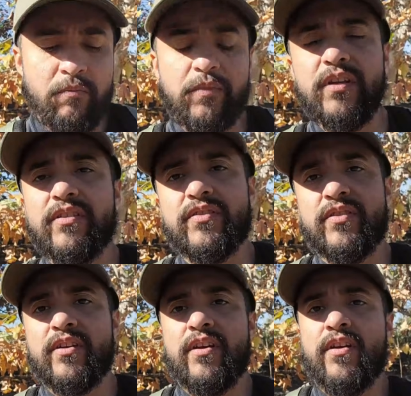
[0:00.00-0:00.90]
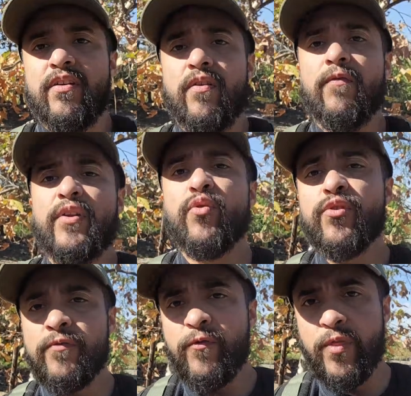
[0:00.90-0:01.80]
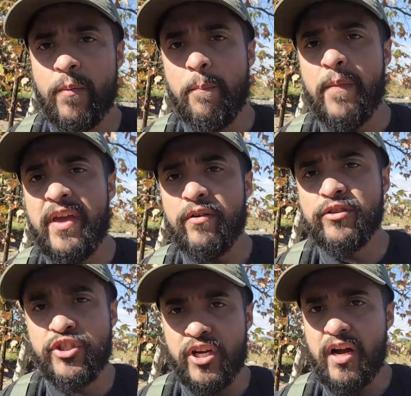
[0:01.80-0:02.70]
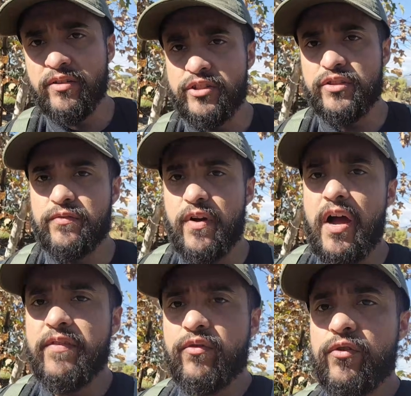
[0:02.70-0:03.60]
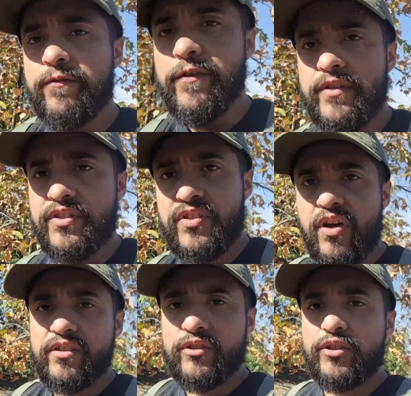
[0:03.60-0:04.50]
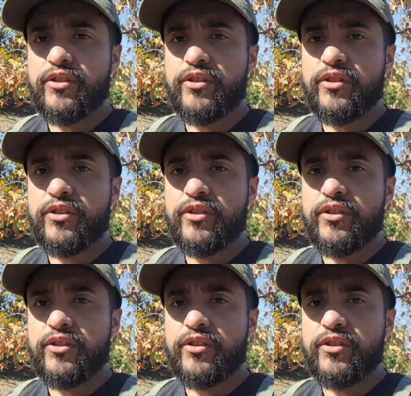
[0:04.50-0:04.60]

Means in order for the male child to survive, in order for the son to